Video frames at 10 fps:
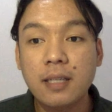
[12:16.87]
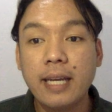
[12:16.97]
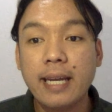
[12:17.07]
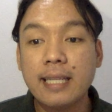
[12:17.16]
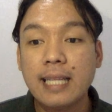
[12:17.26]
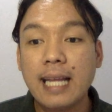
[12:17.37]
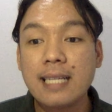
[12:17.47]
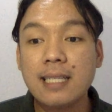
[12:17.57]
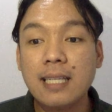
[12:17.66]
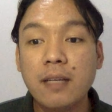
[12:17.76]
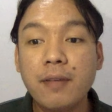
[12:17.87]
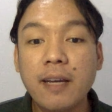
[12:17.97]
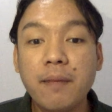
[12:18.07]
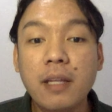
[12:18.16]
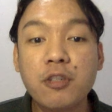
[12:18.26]
And lastly, we
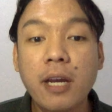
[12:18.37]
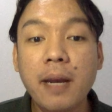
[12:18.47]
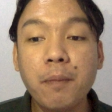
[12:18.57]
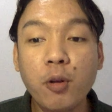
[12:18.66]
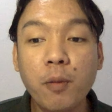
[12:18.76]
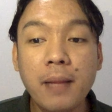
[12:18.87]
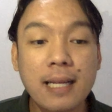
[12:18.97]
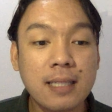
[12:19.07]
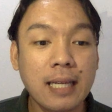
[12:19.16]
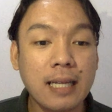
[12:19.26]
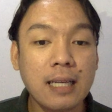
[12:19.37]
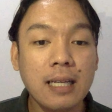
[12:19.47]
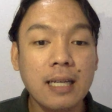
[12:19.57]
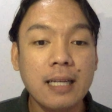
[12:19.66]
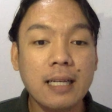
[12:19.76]
have the triploblastic
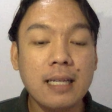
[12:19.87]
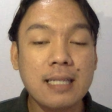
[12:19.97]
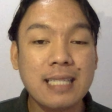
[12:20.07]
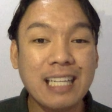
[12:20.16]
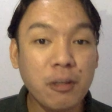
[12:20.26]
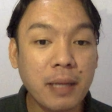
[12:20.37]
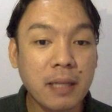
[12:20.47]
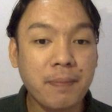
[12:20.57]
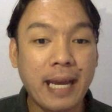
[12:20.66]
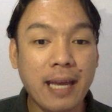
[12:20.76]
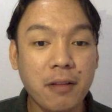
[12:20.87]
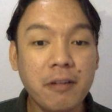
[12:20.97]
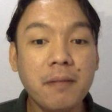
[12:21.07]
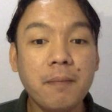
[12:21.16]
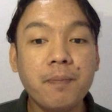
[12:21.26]
coelomate pattern,